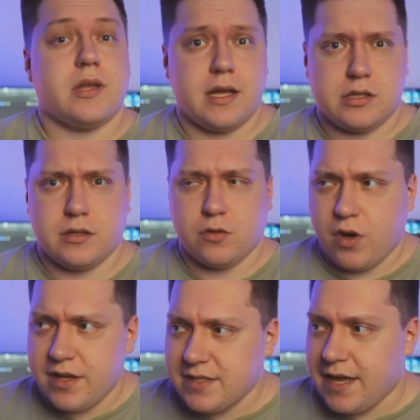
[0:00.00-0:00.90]
yes,
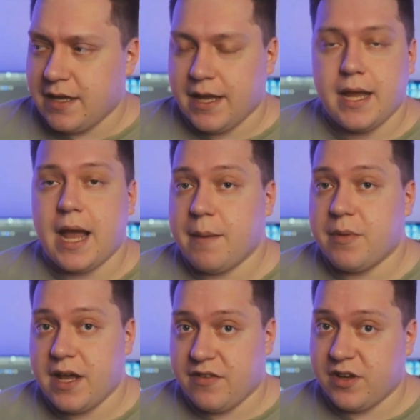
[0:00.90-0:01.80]
quite suddenly,
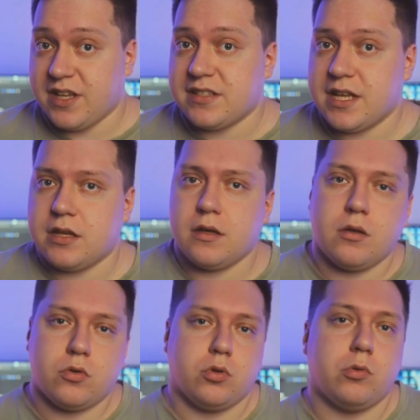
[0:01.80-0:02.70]
Apple has released a
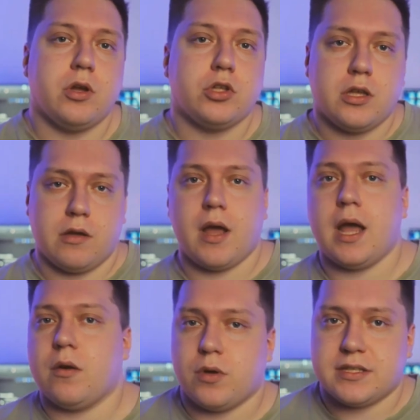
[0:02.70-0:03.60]
new version of
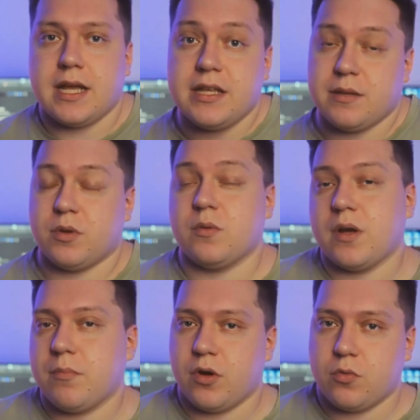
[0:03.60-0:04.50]
iOS
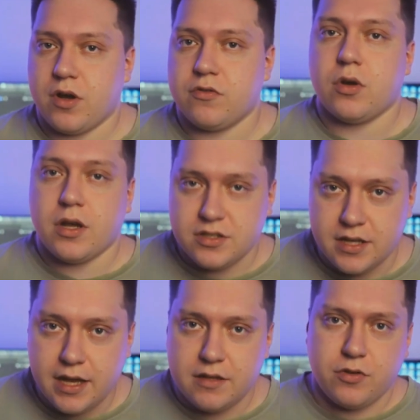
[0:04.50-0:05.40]
18.1.1 for us.
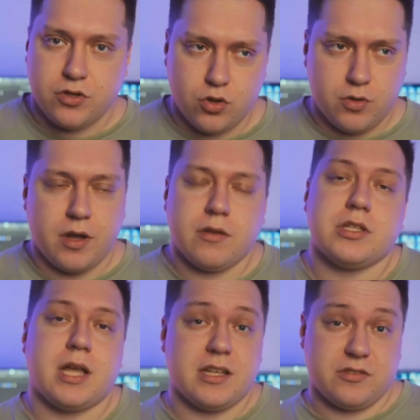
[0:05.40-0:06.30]
And if we talk about the
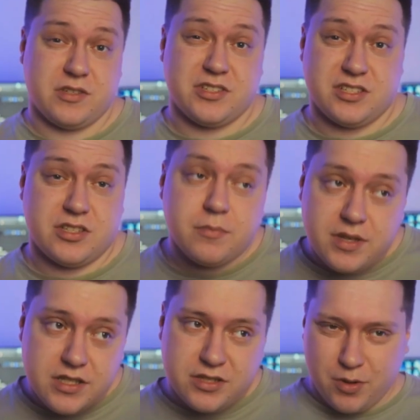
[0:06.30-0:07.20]
size of the system,
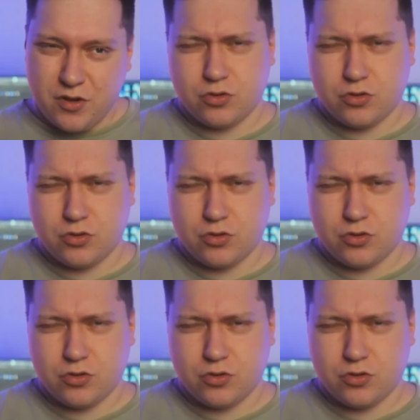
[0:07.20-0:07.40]
it is about